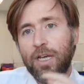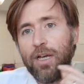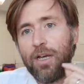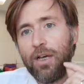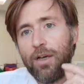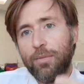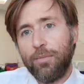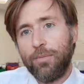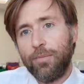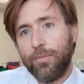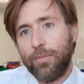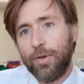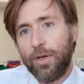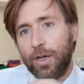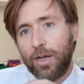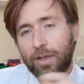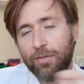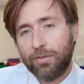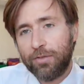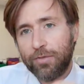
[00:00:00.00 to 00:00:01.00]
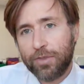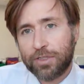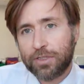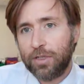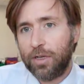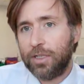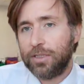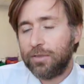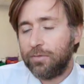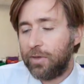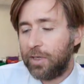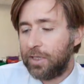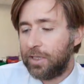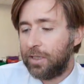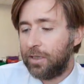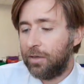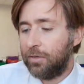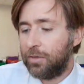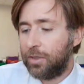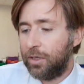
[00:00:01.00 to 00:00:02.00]
I'll have the visualizer ready, and
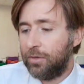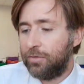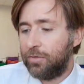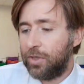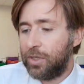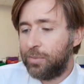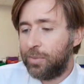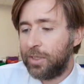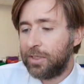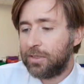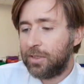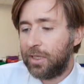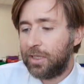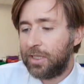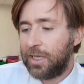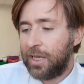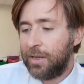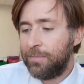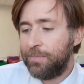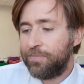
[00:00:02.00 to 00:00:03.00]
I'll go through any bits that I can.